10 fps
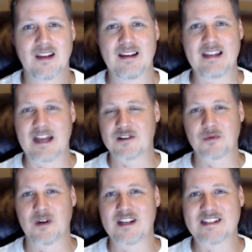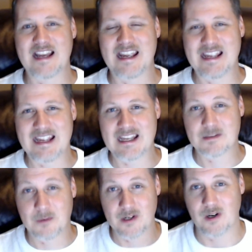Yeah, I just wanted to say it's
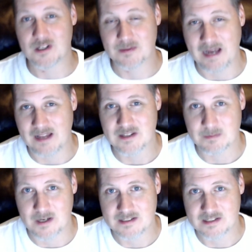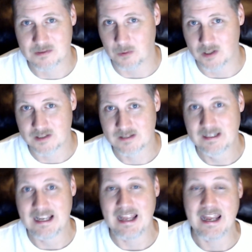pretty awesome how this process works,
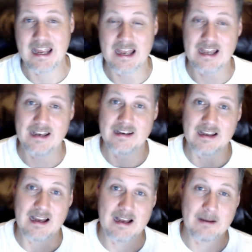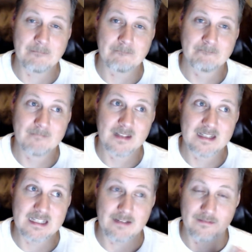and
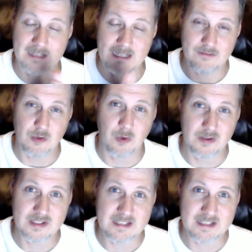if you want this thing